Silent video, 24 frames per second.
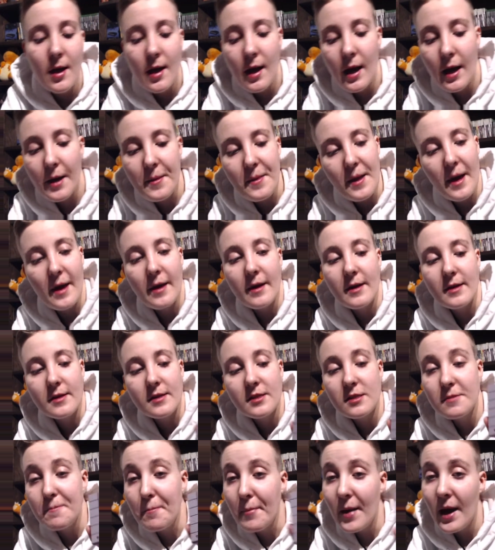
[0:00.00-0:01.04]
and that
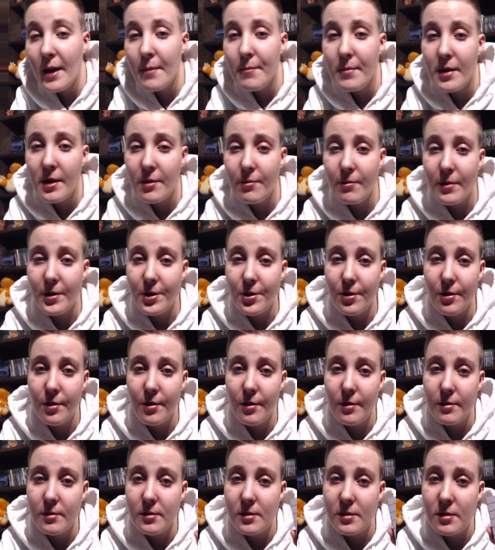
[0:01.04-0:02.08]
is Batman
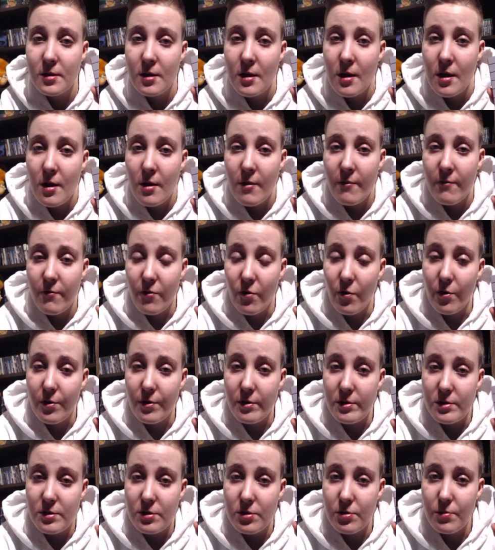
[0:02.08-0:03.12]
Returns for
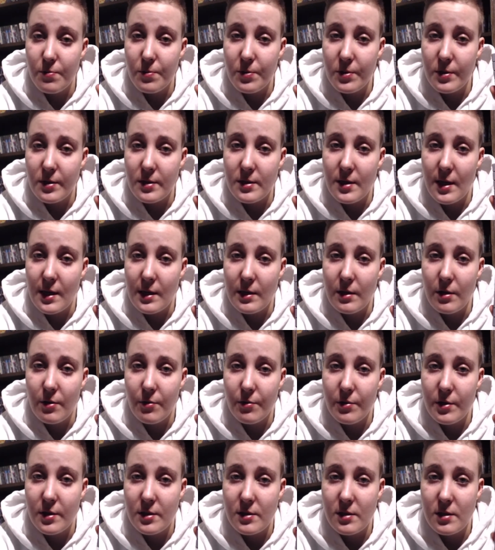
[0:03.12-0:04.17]
the Super Nintendo.
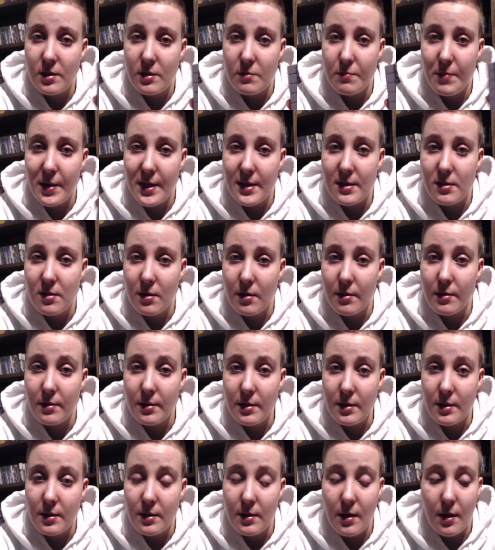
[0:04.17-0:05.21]
This is based on
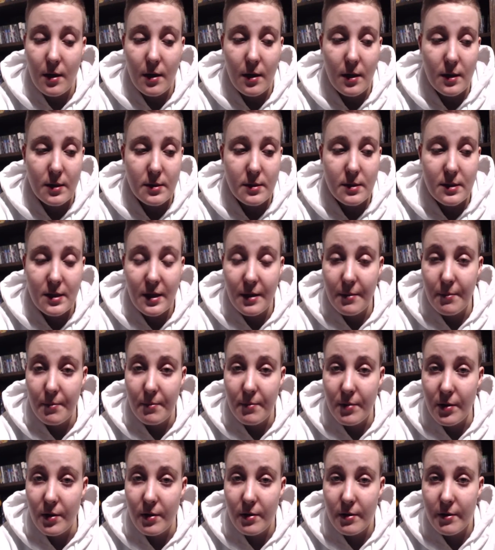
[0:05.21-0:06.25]
the Tim
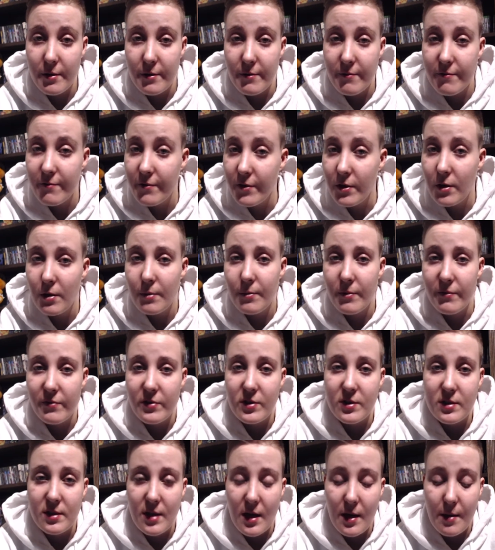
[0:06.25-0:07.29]
Burton film of the
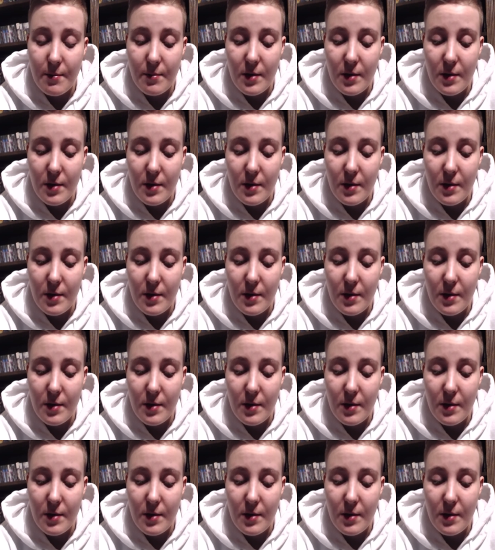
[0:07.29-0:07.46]
same